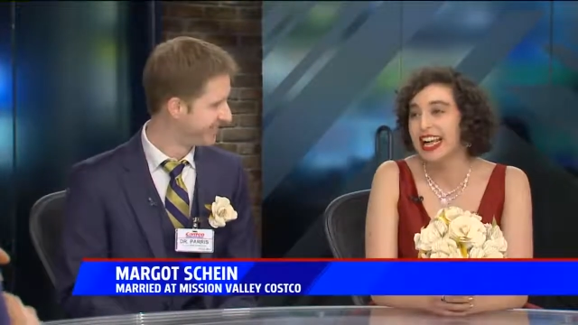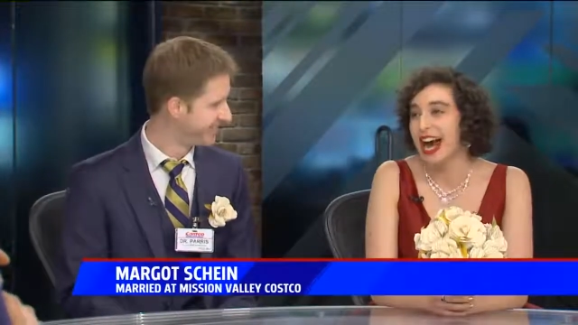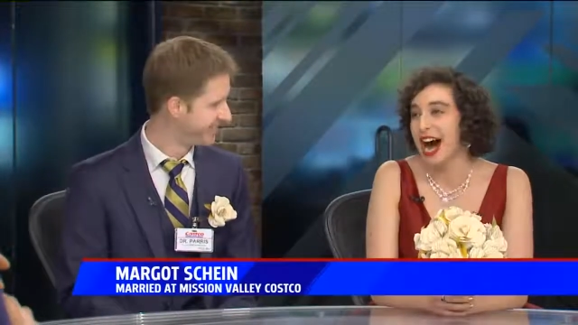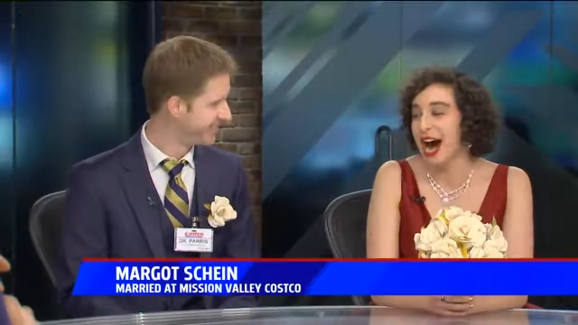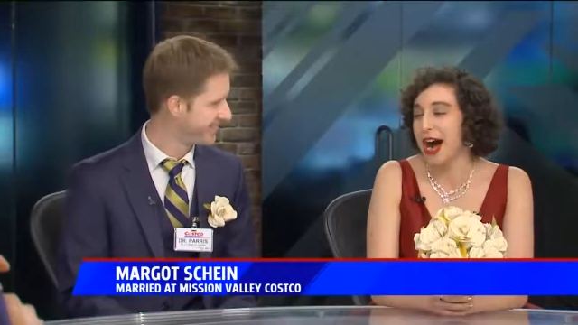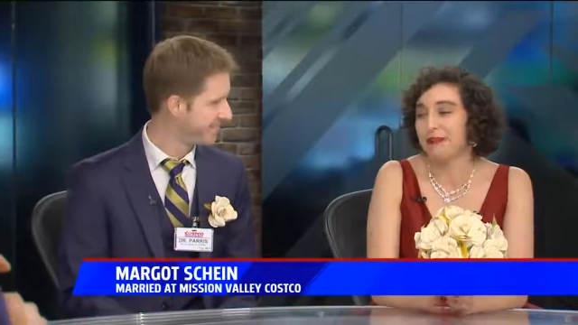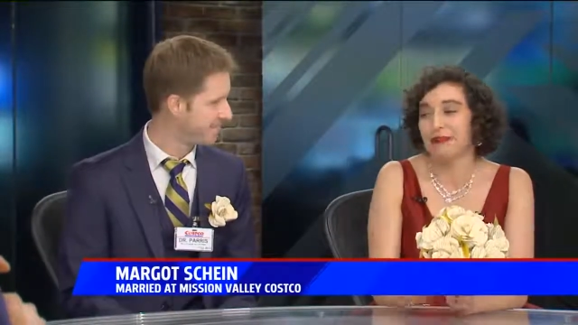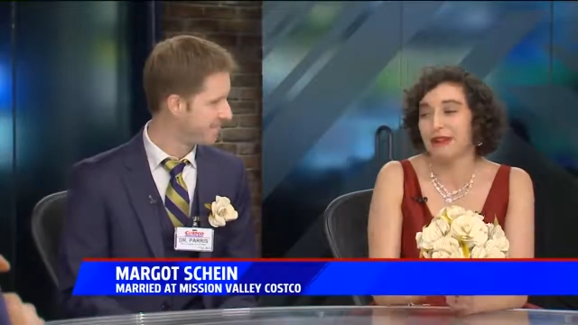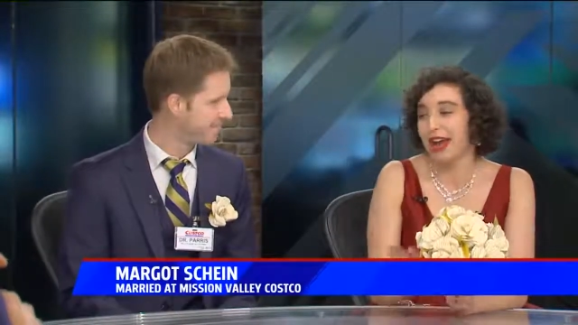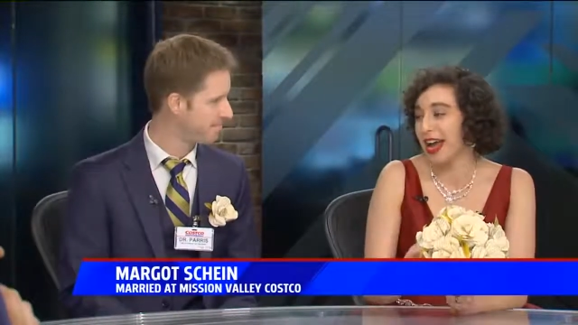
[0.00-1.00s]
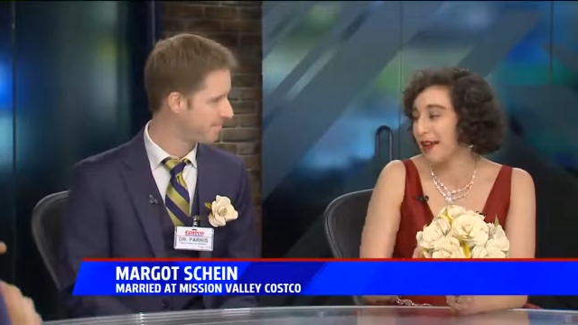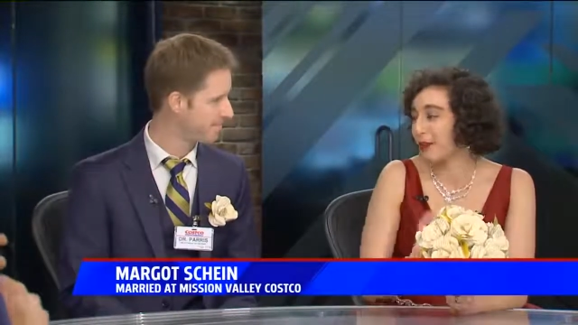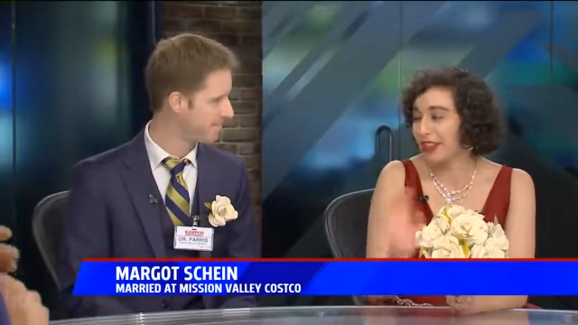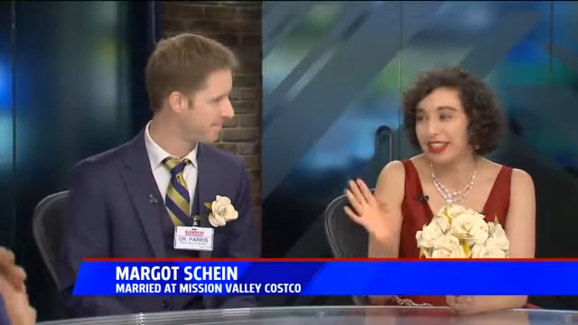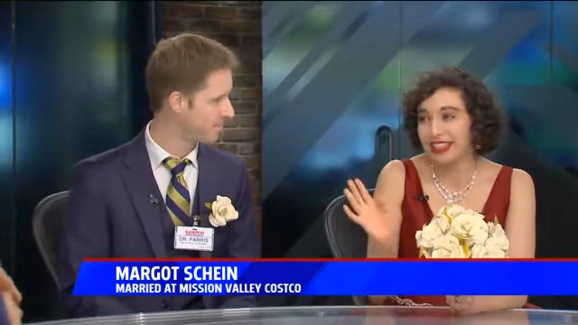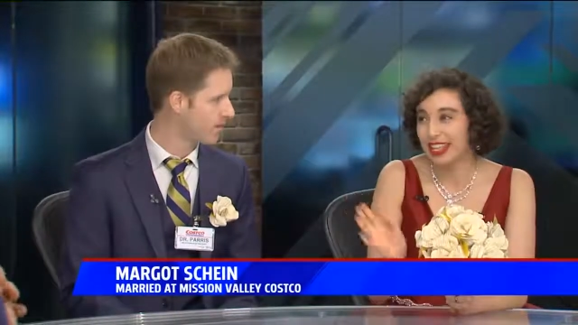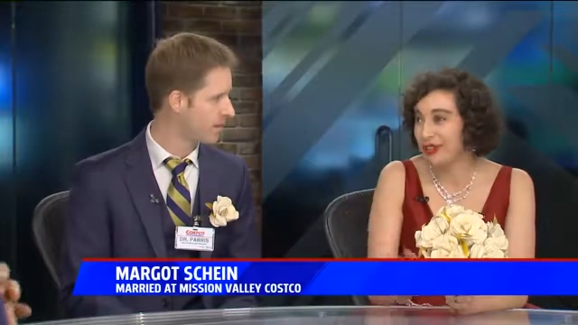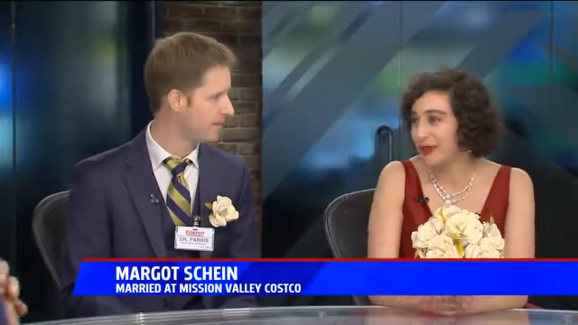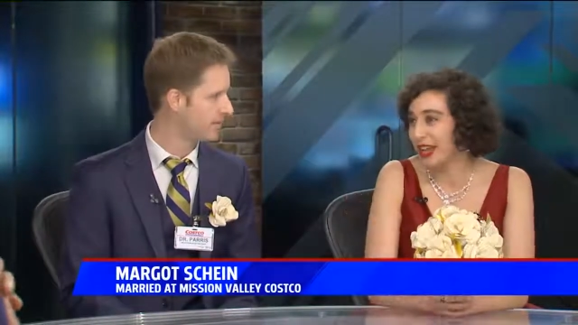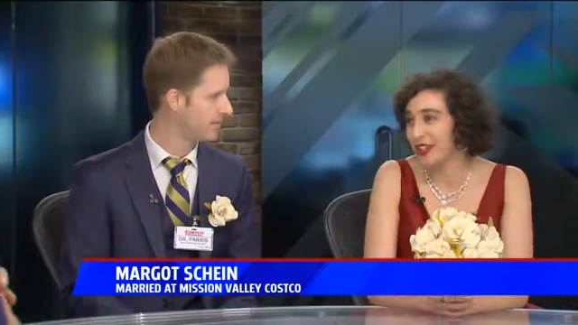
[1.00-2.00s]
Speaker 1: um, and one thing led to
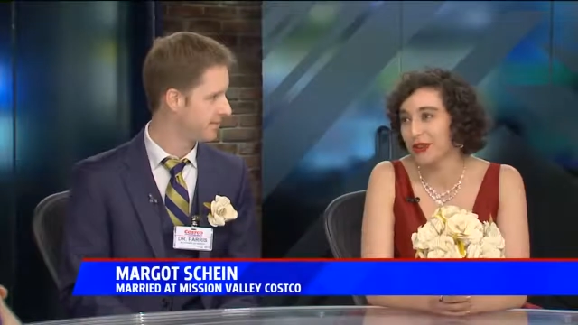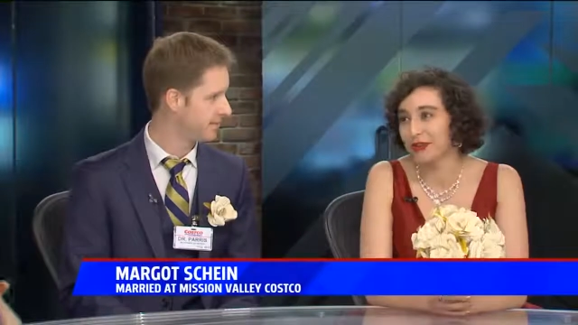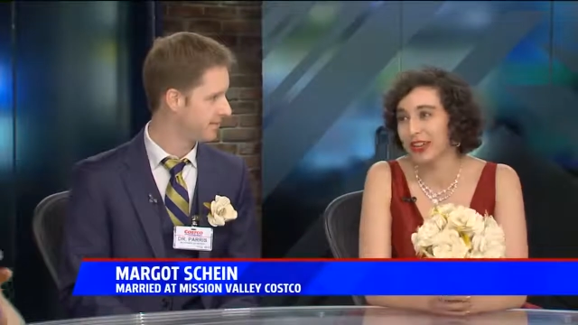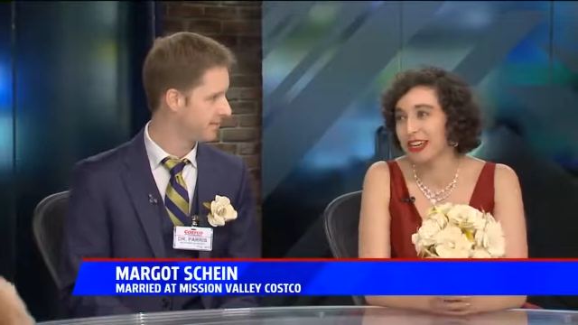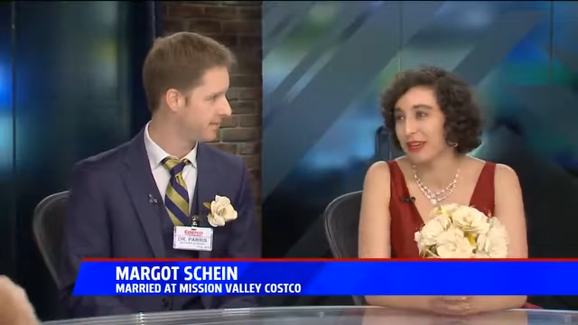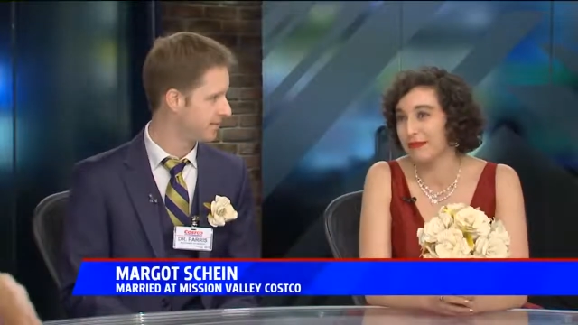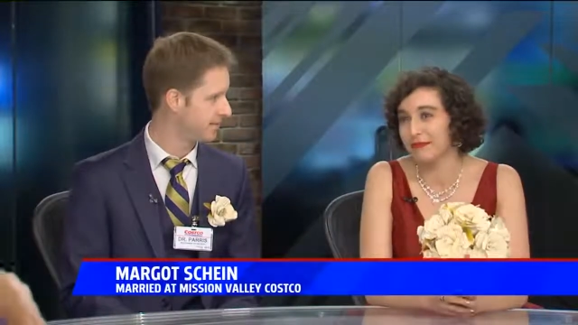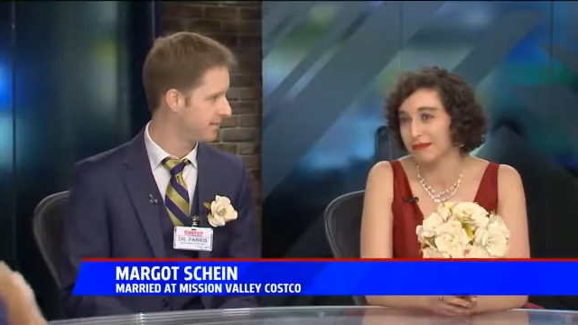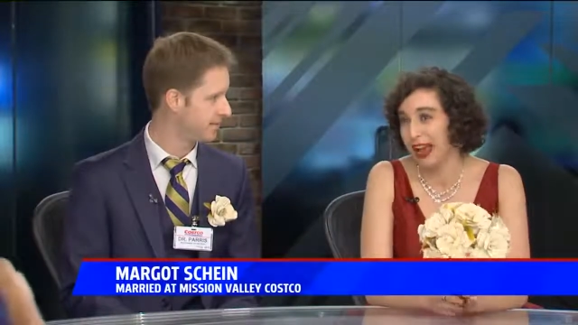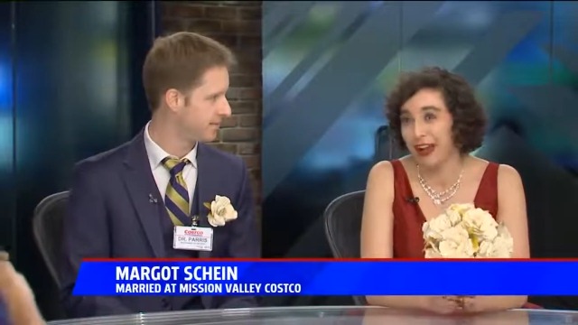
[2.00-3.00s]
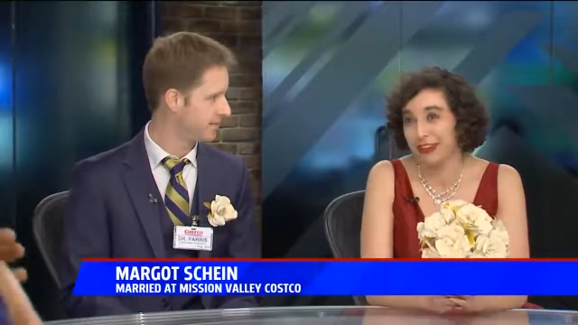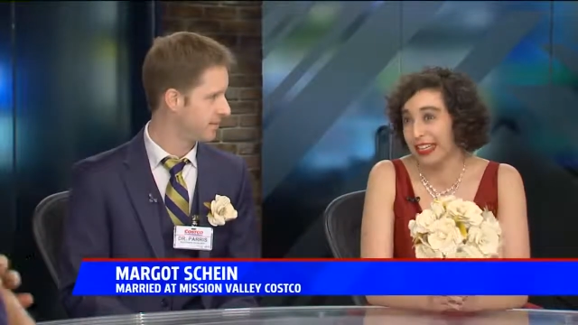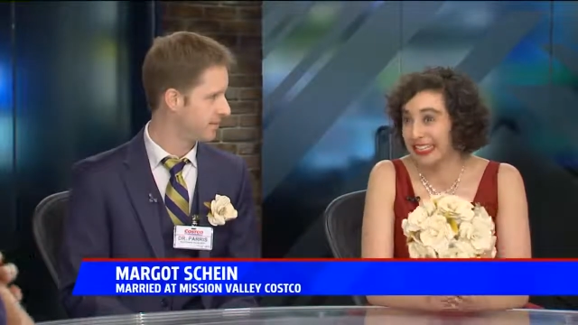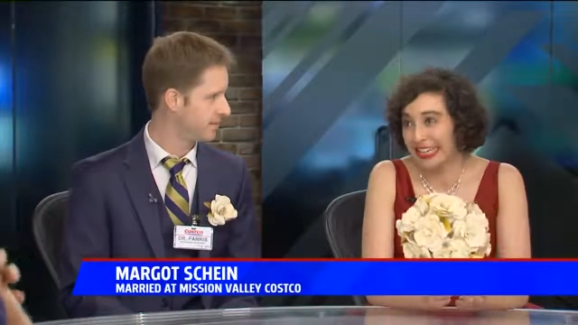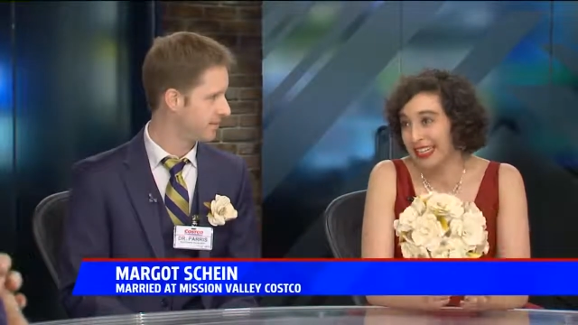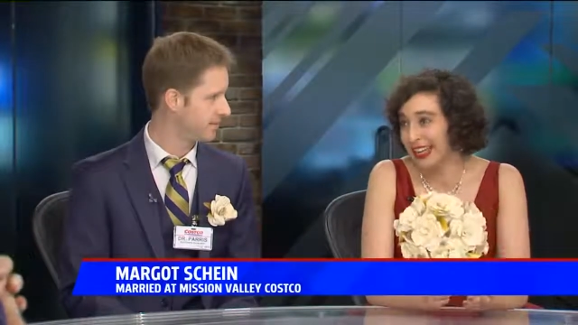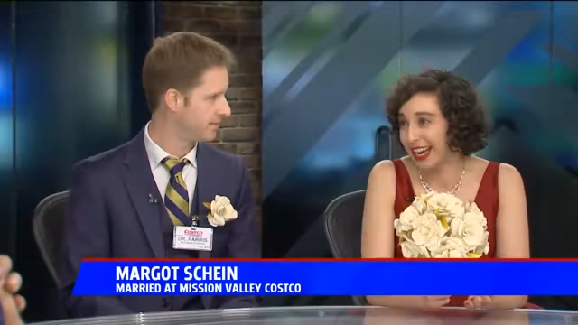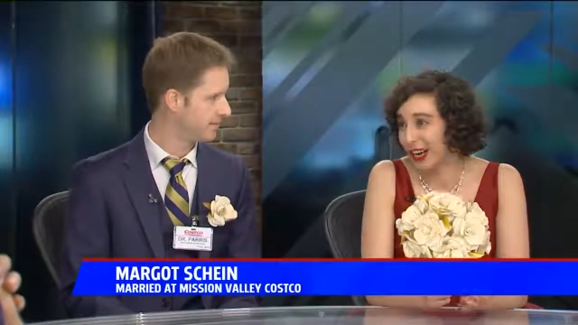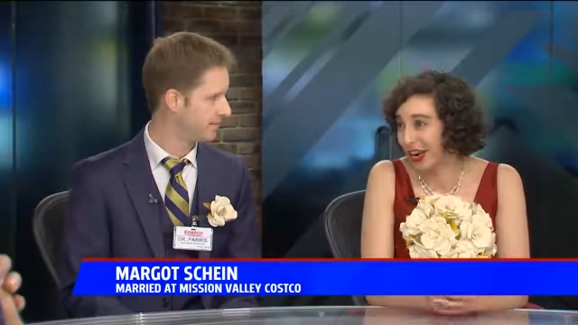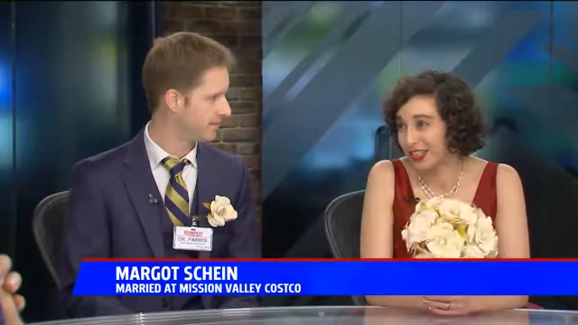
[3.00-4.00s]
another, and we ended up having a date at
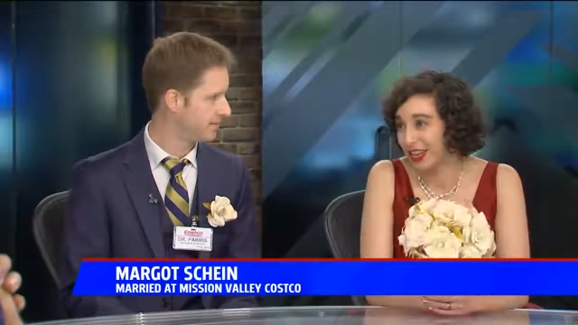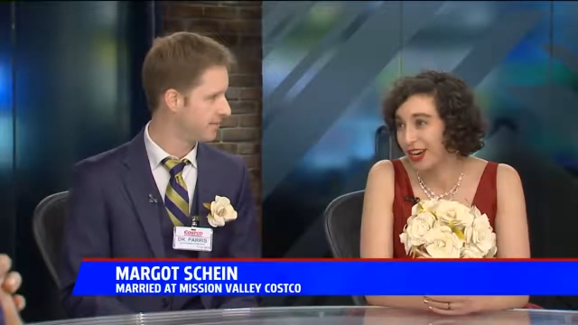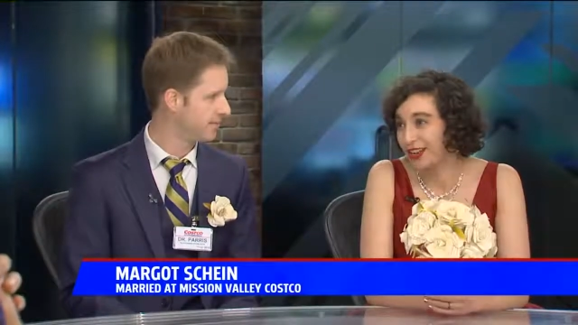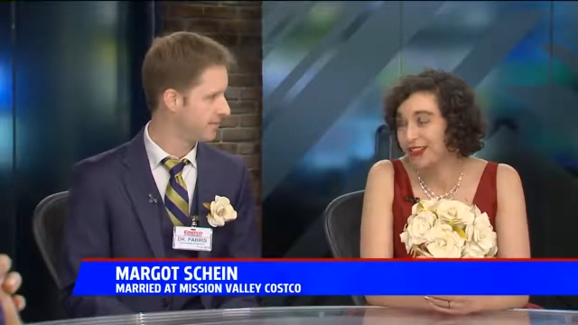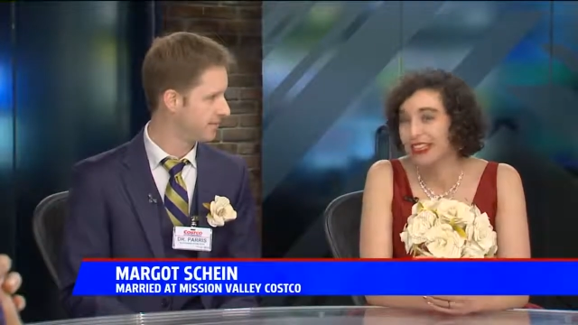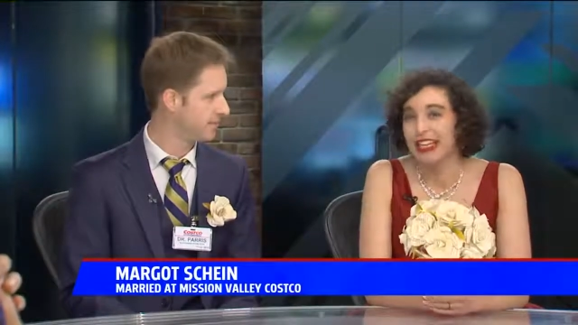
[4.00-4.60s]
Costco.